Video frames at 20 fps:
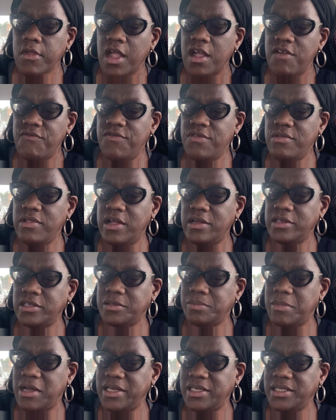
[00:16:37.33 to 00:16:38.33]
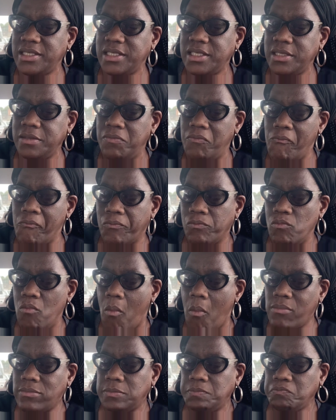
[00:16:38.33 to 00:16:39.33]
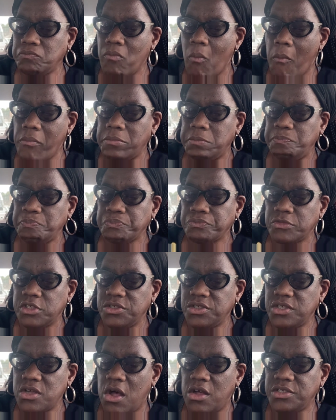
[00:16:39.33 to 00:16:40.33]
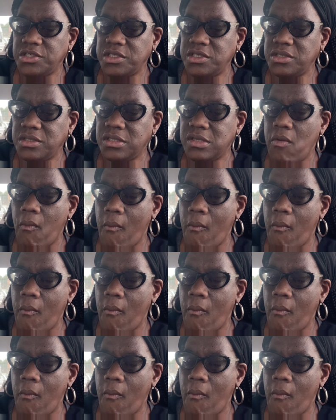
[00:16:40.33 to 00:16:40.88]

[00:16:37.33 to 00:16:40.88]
If you like spicy sauces